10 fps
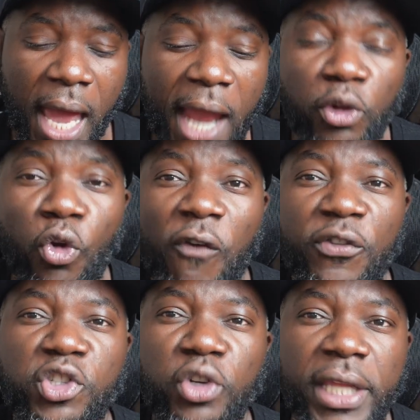I know
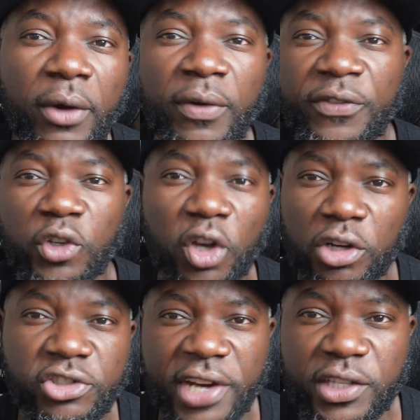for sure they reviewed the
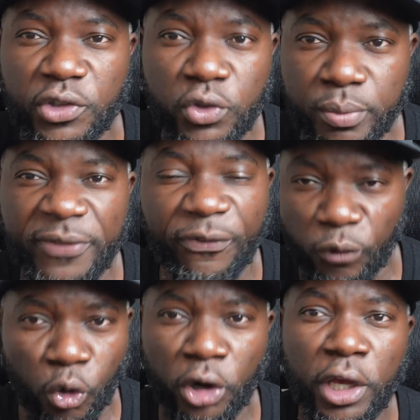contract to you
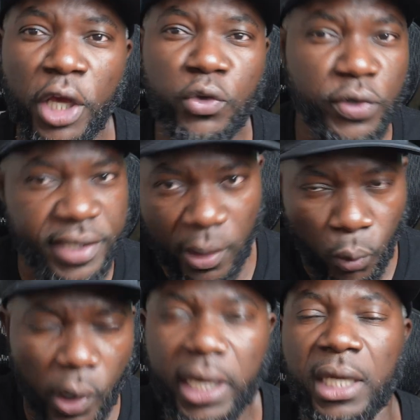before you
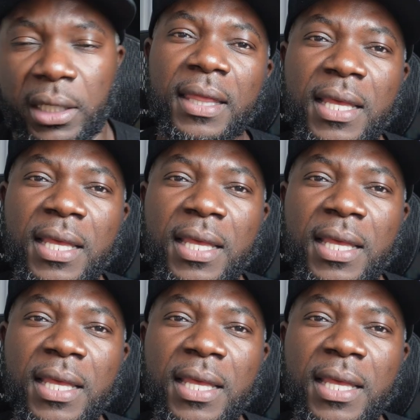start working.